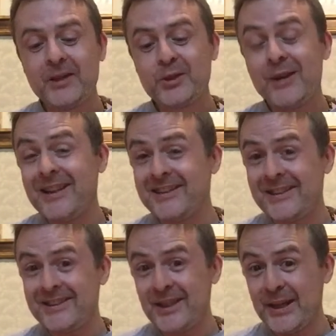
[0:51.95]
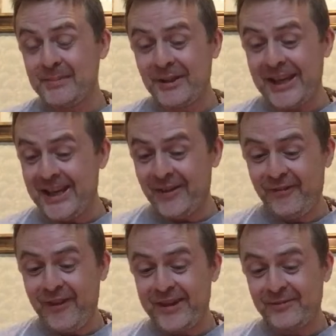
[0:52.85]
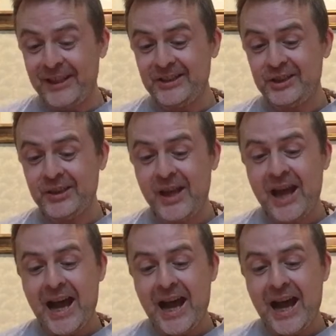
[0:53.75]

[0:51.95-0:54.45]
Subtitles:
transit terminal in the Federation